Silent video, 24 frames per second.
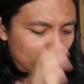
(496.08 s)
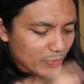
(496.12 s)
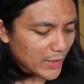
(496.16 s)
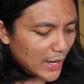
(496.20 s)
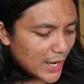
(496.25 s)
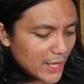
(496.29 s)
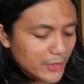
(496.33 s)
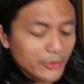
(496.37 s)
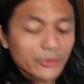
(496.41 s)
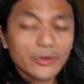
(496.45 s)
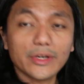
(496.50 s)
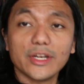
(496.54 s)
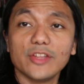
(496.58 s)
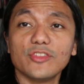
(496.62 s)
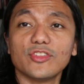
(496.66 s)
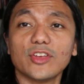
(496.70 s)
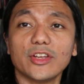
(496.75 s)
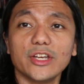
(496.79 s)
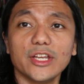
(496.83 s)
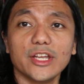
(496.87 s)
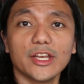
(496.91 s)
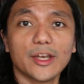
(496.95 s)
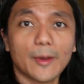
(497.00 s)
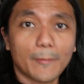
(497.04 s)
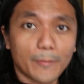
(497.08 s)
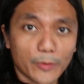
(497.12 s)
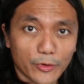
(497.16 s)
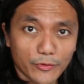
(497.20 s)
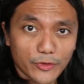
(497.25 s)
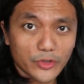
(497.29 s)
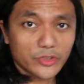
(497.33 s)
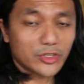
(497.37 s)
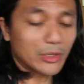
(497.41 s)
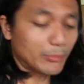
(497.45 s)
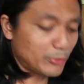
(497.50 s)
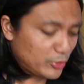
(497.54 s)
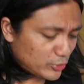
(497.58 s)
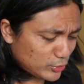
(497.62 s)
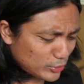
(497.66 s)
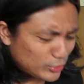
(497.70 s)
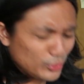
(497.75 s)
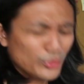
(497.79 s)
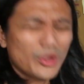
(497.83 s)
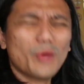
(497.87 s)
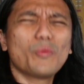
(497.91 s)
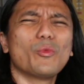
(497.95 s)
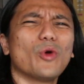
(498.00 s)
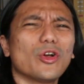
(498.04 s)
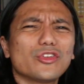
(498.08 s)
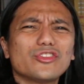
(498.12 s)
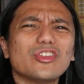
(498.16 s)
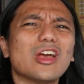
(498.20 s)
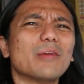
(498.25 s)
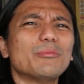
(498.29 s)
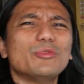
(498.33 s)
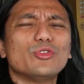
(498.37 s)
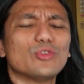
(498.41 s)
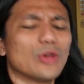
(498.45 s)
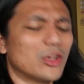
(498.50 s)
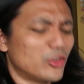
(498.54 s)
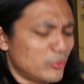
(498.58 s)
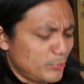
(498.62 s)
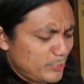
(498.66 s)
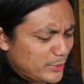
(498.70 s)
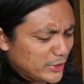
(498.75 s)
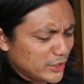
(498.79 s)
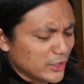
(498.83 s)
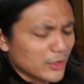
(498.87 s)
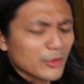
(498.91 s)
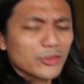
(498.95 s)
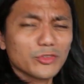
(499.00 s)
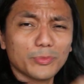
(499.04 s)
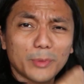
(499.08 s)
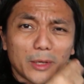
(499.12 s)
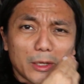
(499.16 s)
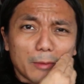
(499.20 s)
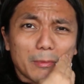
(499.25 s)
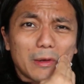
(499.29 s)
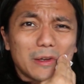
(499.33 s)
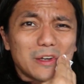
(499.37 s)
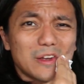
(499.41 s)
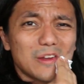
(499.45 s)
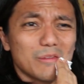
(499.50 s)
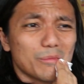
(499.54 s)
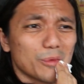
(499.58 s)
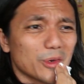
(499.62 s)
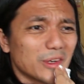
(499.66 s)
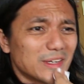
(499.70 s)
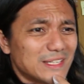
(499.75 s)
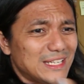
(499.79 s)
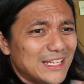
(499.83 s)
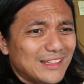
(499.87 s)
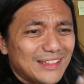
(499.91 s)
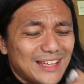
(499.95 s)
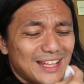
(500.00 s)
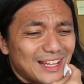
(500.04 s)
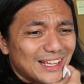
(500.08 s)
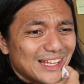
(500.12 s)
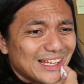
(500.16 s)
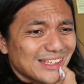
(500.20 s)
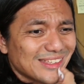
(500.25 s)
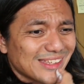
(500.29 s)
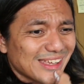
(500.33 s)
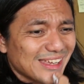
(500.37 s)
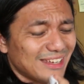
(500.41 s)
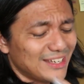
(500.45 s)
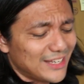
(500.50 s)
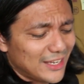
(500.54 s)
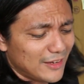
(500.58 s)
I already said it in the previous episode. You can watch the episode. I speak about it in more detail, saying